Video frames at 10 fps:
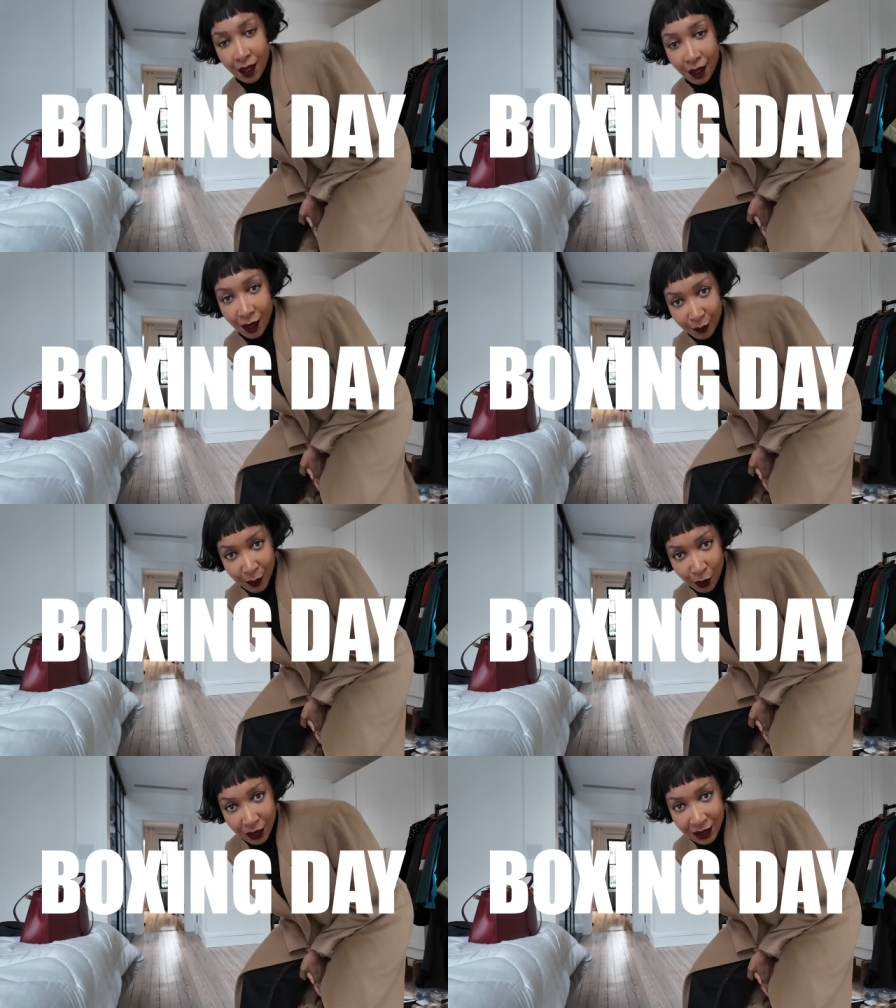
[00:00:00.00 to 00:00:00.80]
Happy
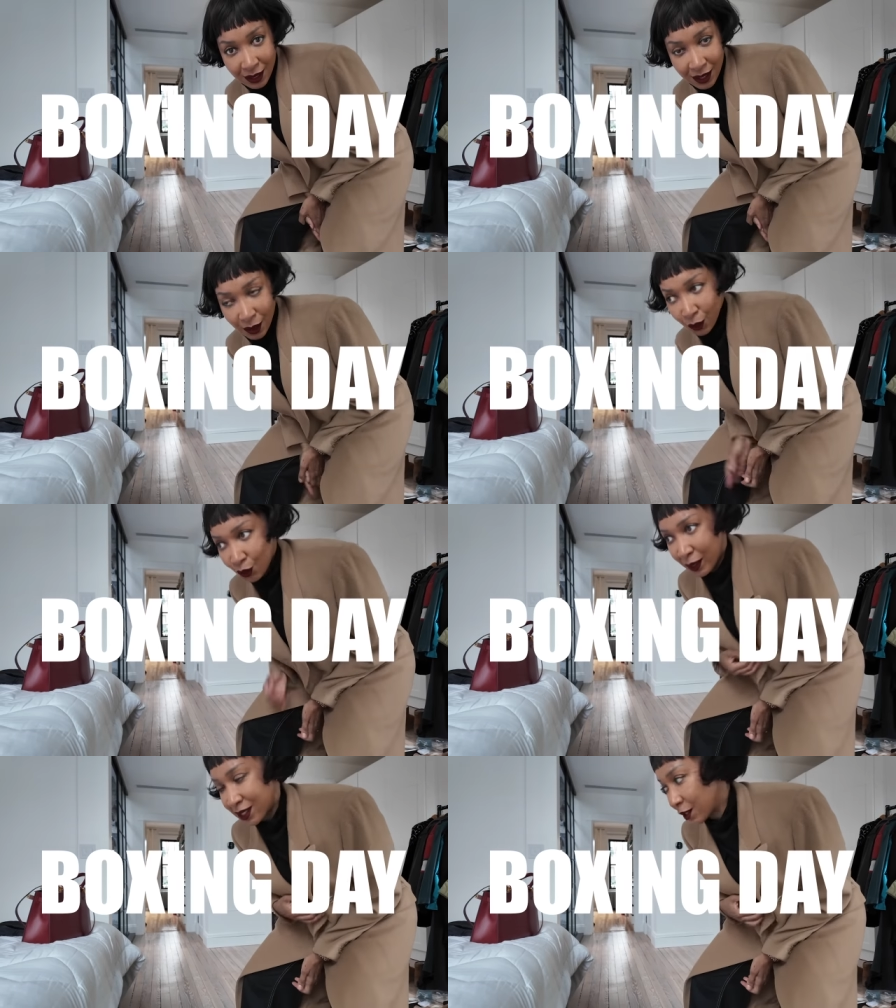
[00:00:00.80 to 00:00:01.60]
Boxing Day.
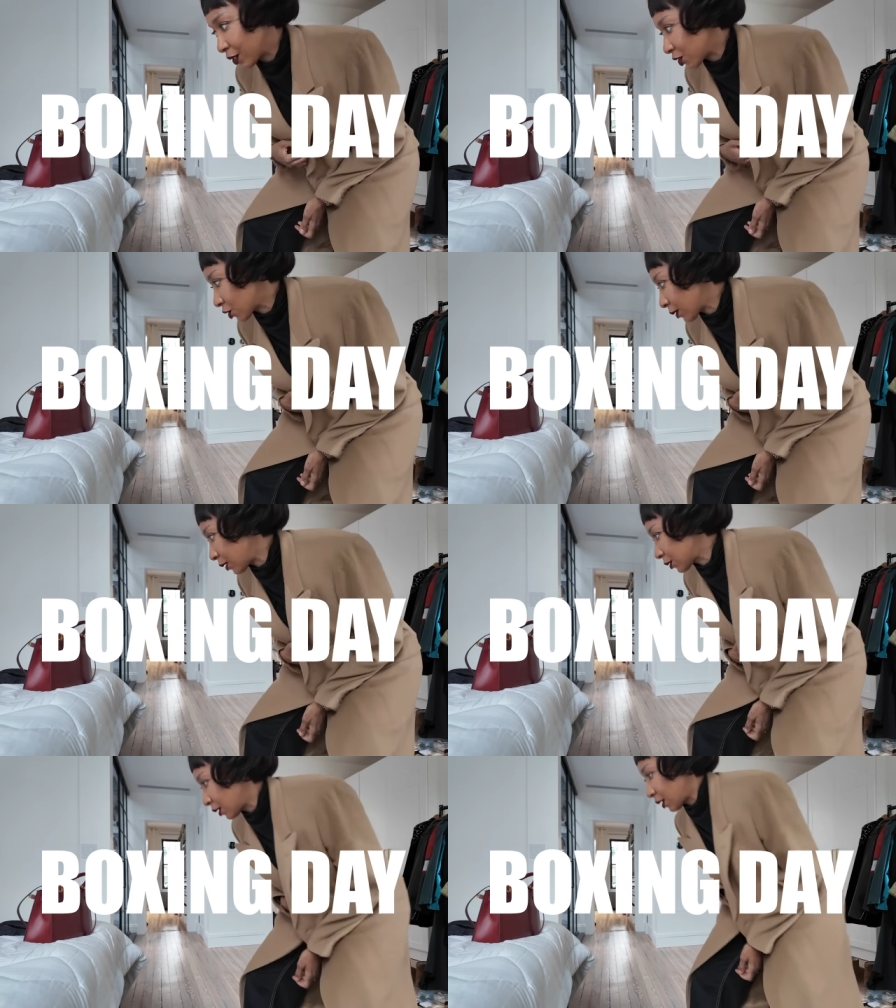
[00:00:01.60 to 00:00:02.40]
Oh, my stomach just
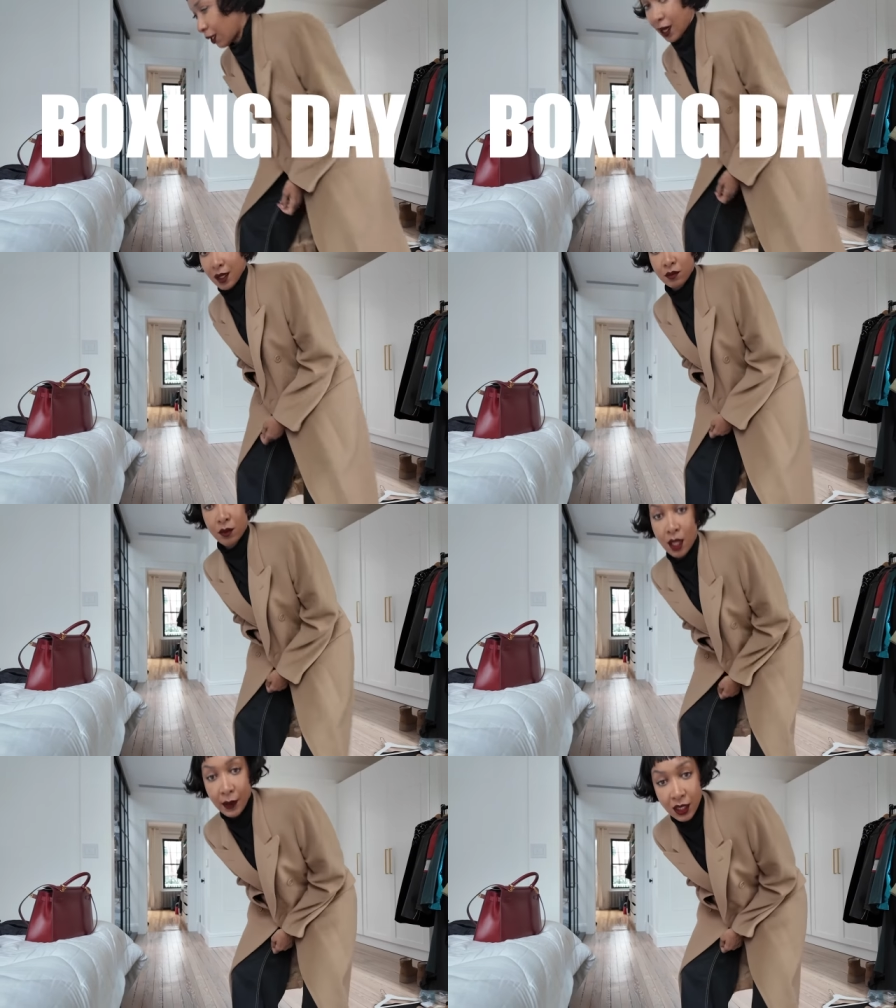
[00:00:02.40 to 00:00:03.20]
growled. Um,
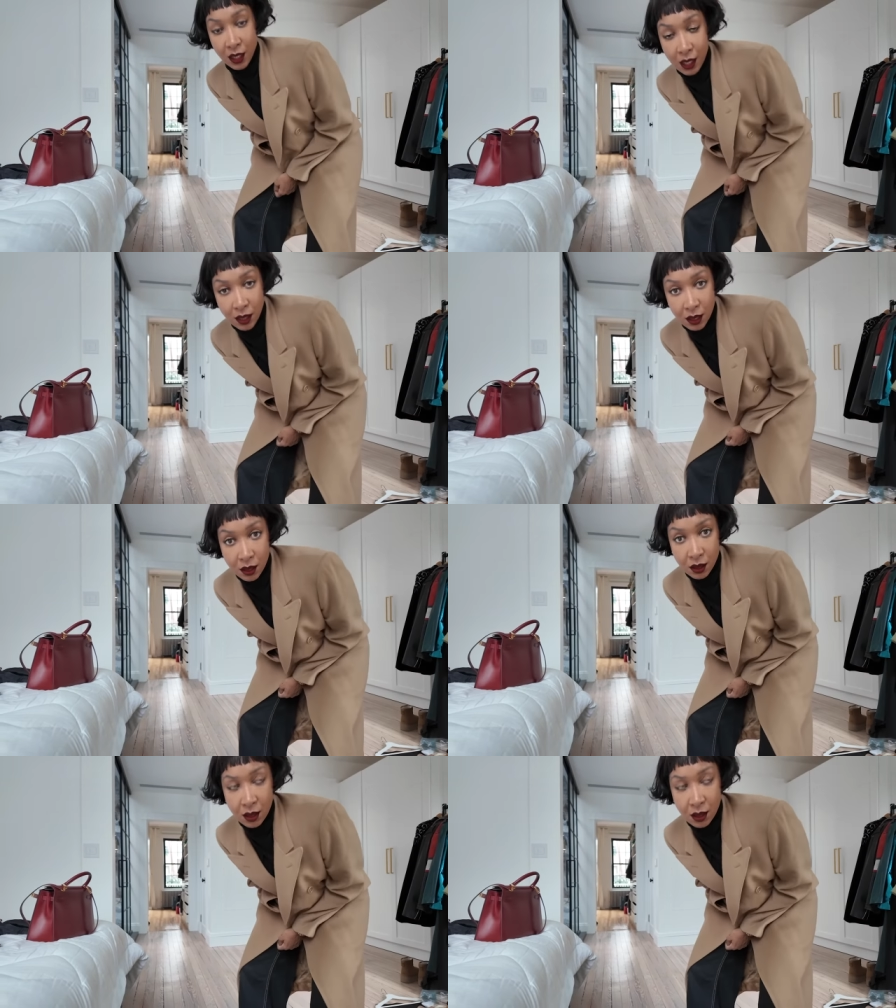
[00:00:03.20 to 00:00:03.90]
I'm actually heading into the